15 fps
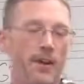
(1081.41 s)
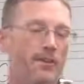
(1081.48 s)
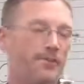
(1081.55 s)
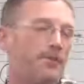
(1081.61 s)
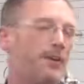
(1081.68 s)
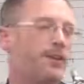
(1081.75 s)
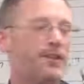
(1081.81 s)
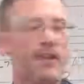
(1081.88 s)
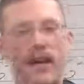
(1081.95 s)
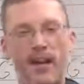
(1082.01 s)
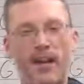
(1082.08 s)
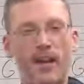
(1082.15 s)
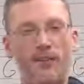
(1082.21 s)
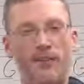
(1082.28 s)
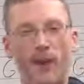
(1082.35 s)
So I just kind
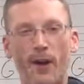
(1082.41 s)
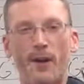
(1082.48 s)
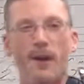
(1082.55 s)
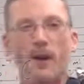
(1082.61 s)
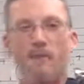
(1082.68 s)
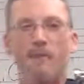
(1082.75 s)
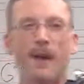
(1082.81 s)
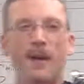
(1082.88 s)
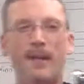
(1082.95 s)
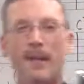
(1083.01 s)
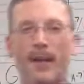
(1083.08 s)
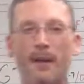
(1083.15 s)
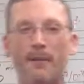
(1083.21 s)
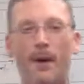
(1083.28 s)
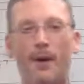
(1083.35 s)
of had fun
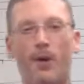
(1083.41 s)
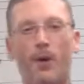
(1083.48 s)
making up my